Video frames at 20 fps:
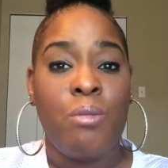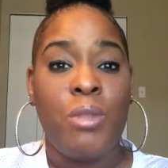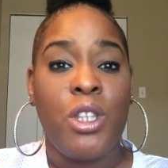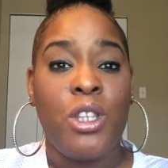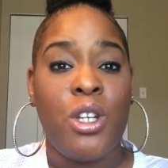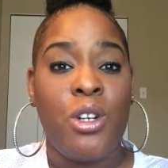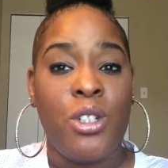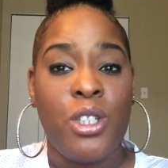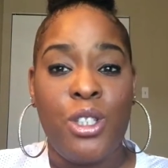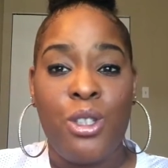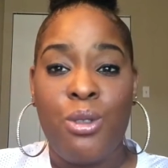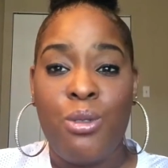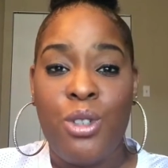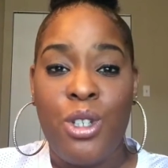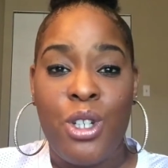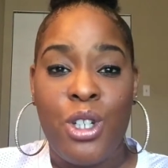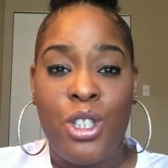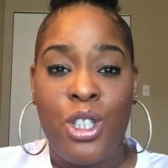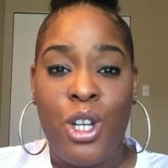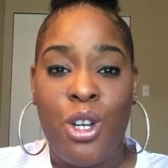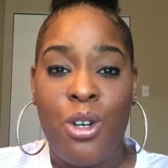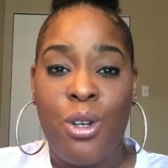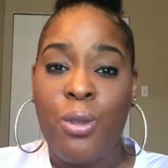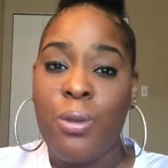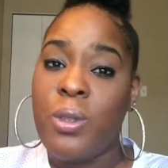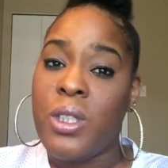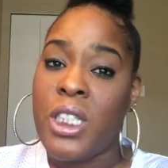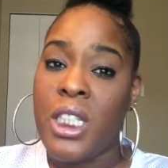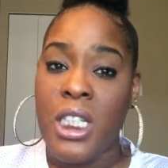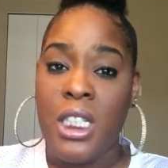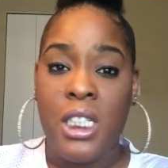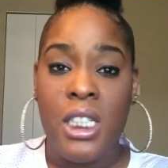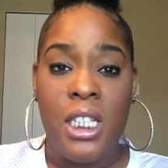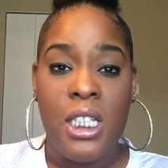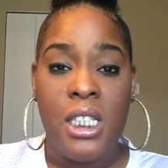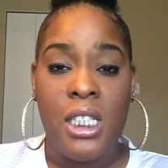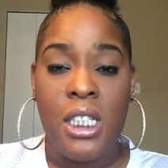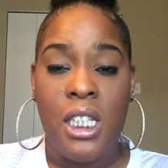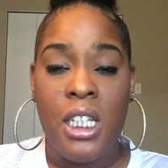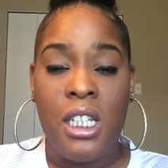32 years old,
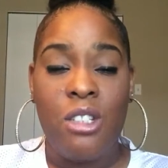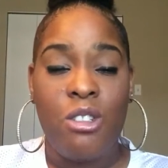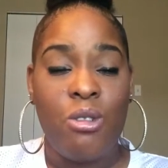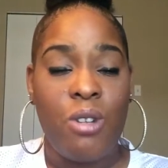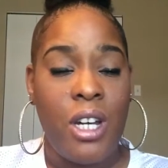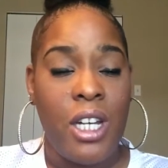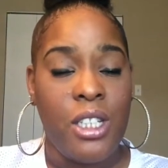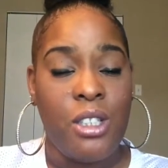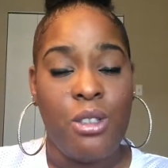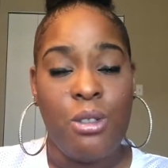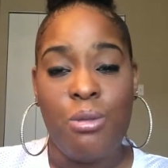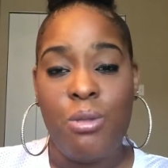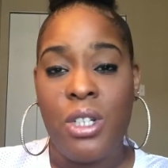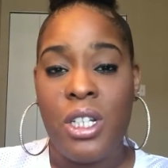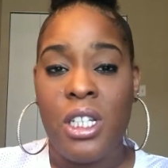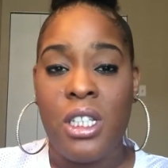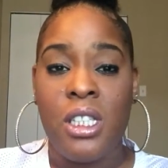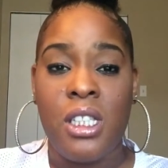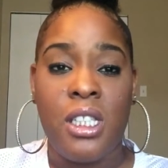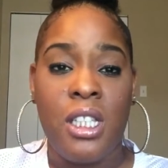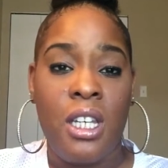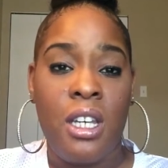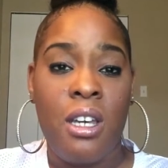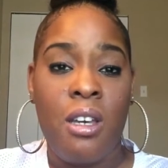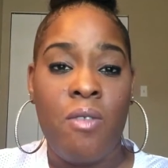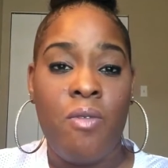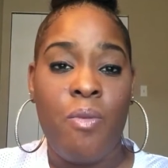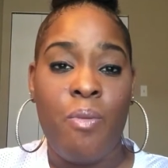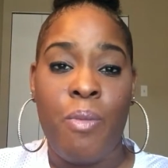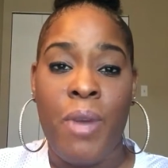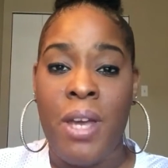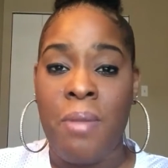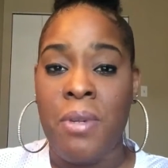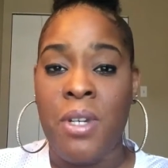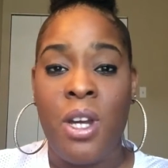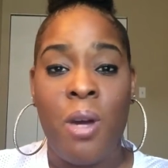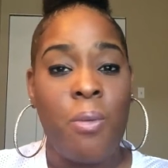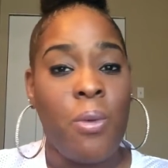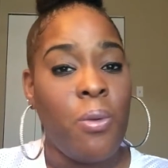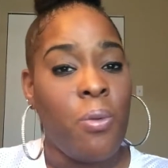TTC, trying to conceive baby
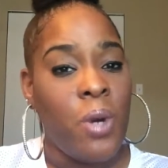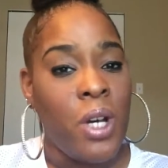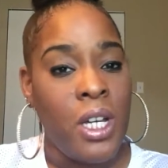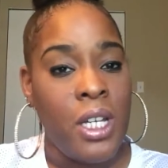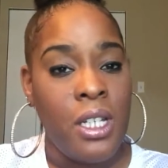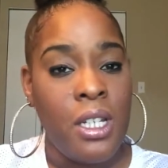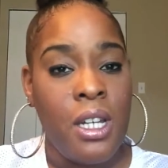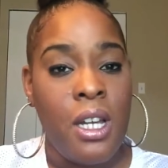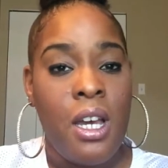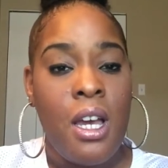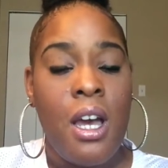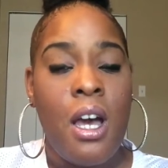number one.